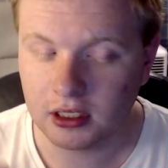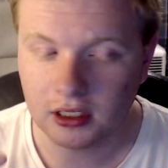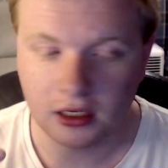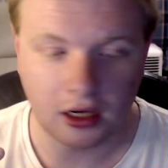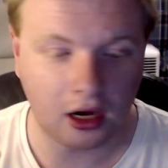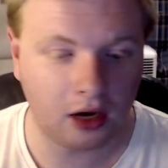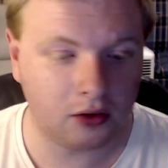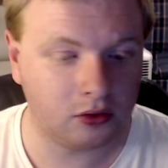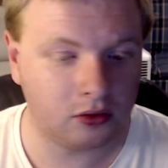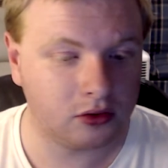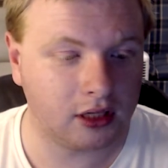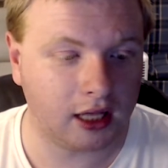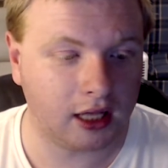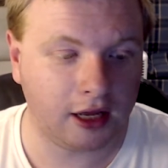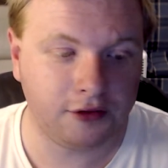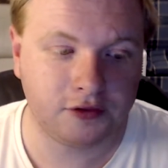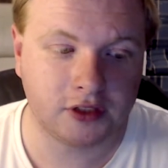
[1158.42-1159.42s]
I would
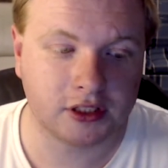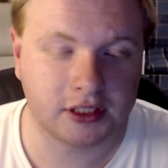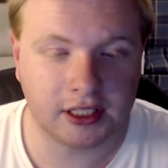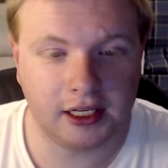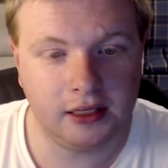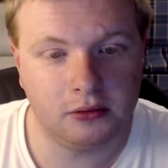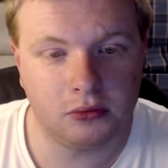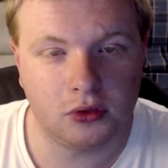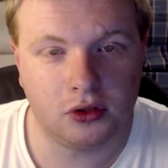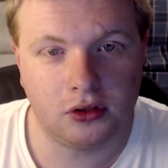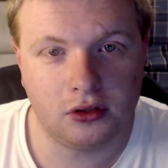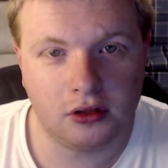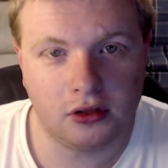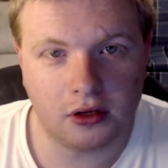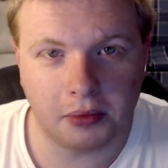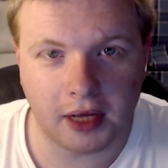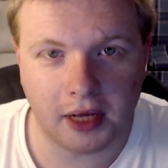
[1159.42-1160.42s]
love to see
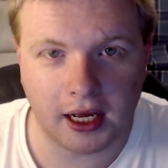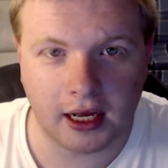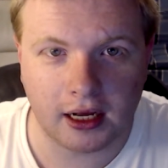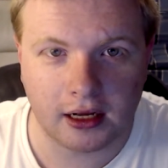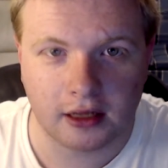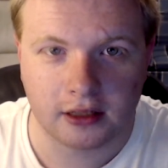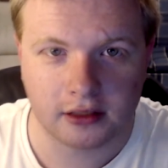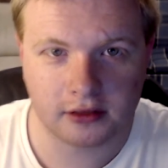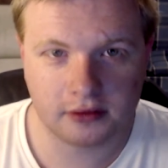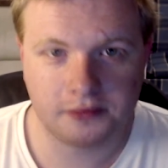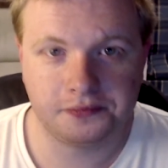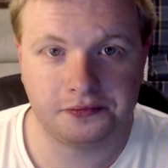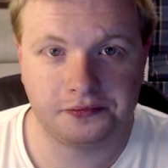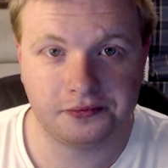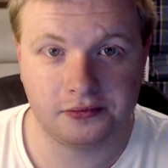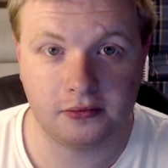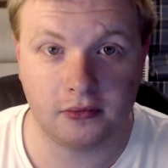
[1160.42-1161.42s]
more about
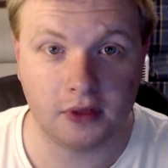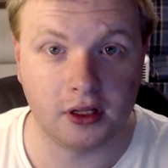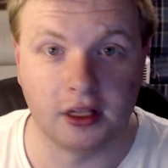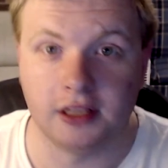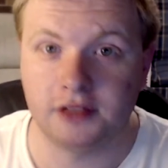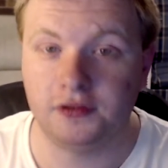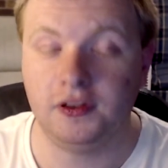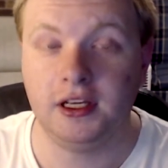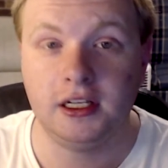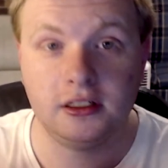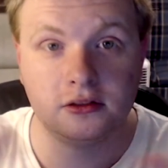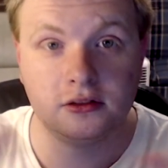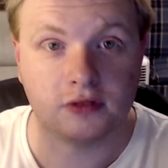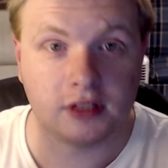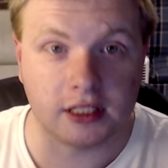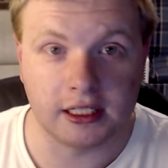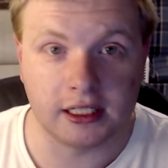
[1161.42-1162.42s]
these figures
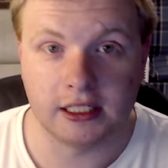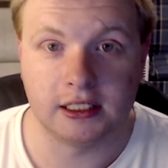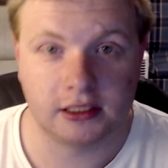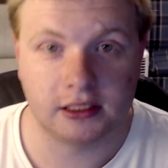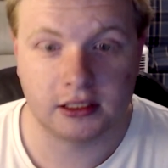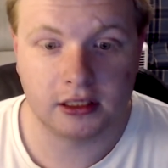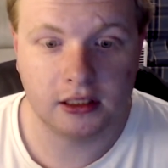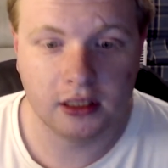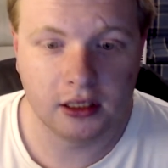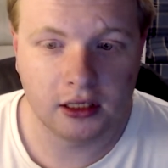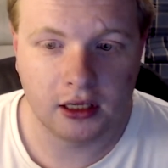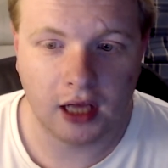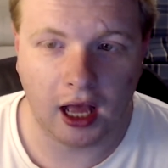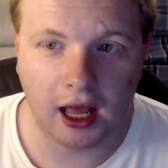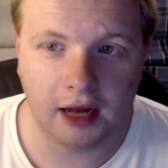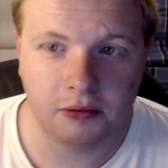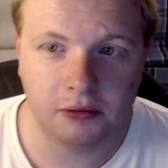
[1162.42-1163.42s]
release,
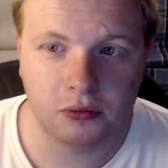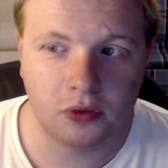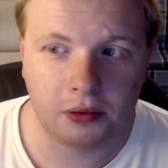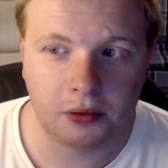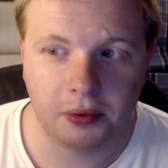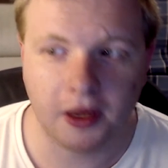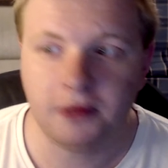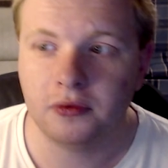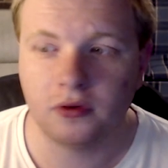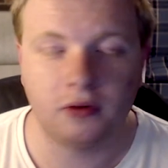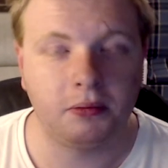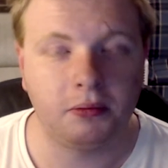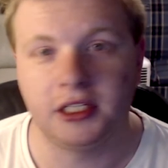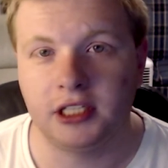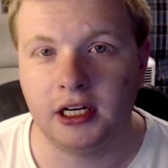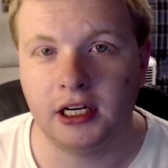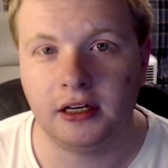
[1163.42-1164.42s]
and more people would be
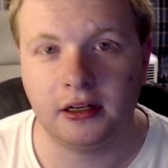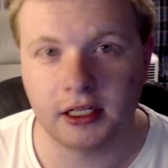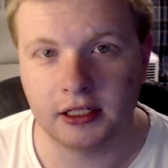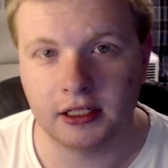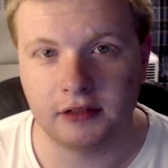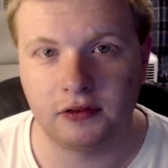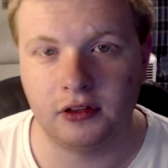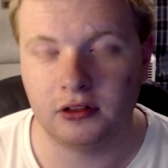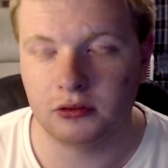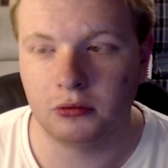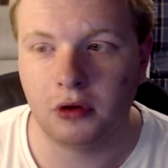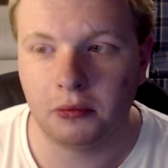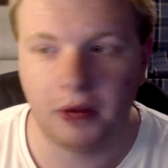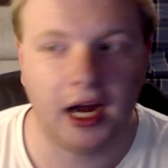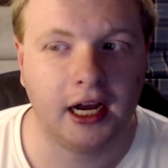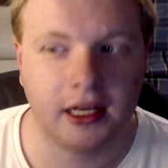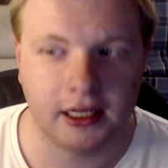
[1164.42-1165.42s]
sharing it if there was more
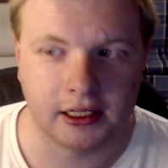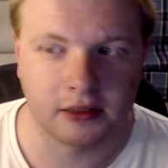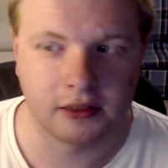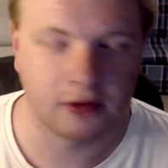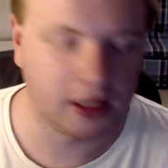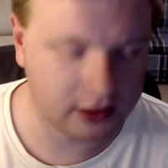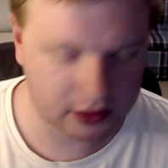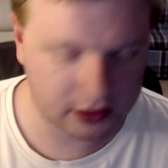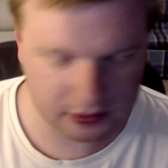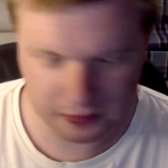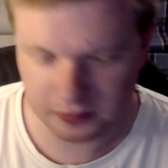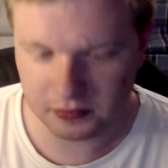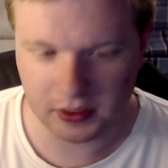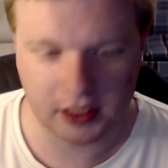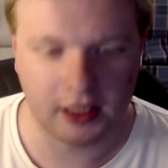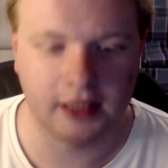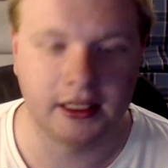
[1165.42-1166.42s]
marketing around
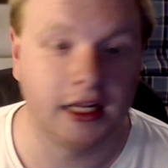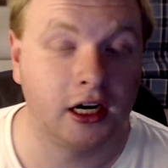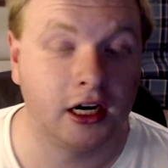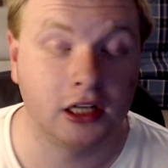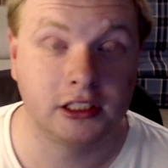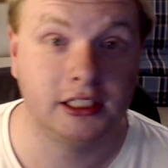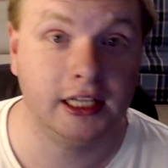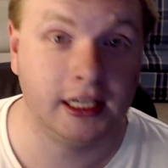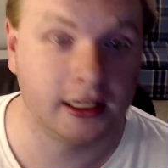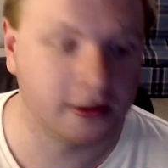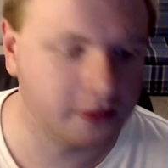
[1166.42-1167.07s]
it, and then I'd see it.